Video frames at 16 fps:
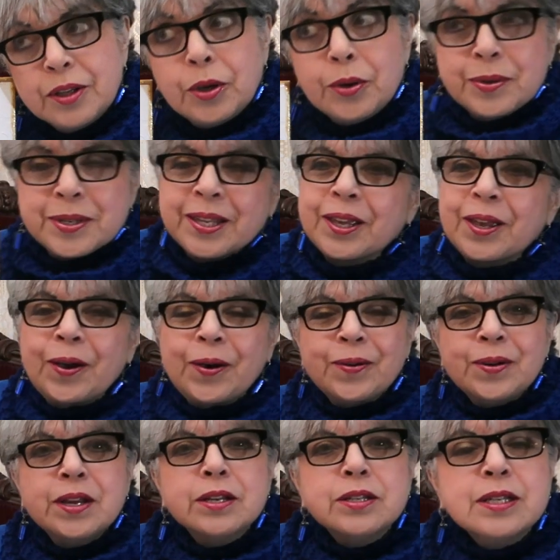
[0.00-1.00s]
years
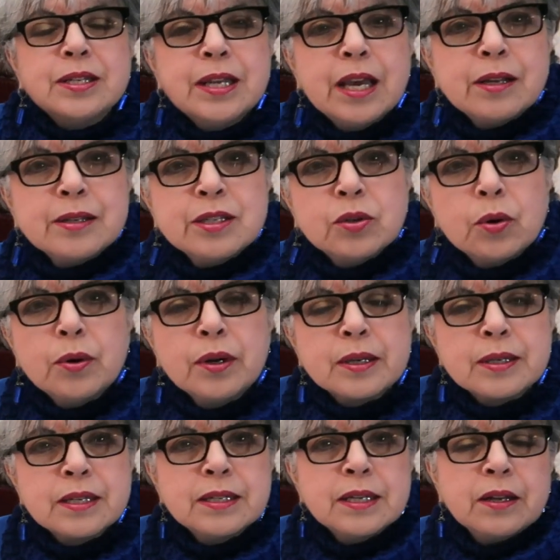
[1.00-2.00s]
ago to tell
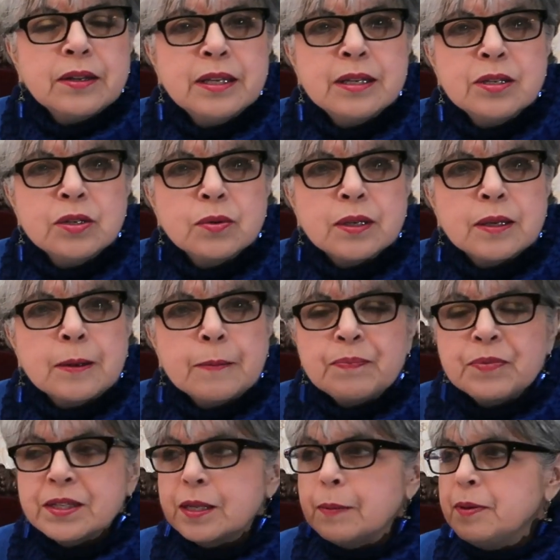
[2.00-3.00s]
stories, to tell history.
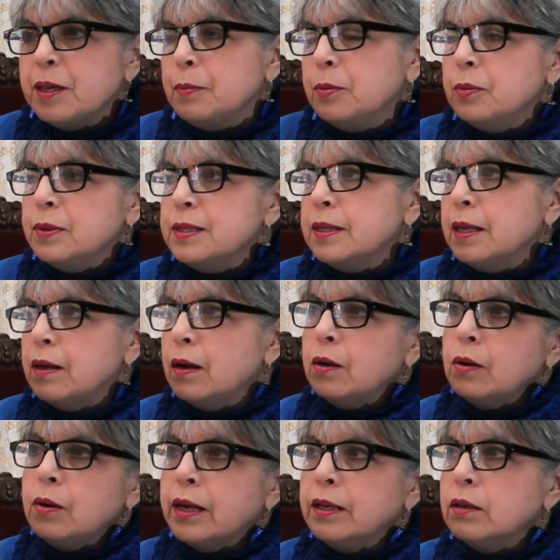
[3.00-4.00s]
Some people would say,
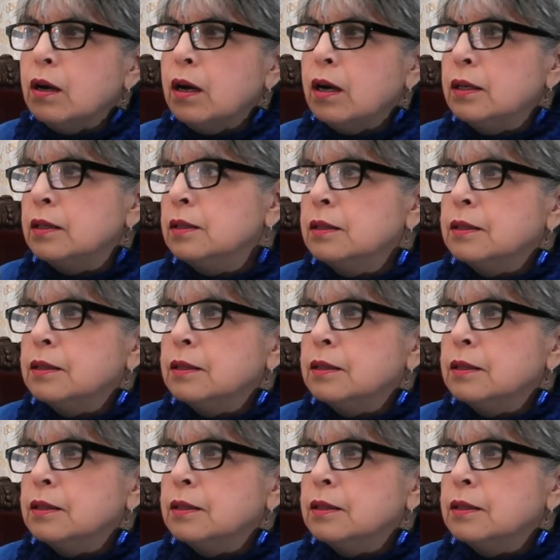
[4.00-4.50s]
oh, I caught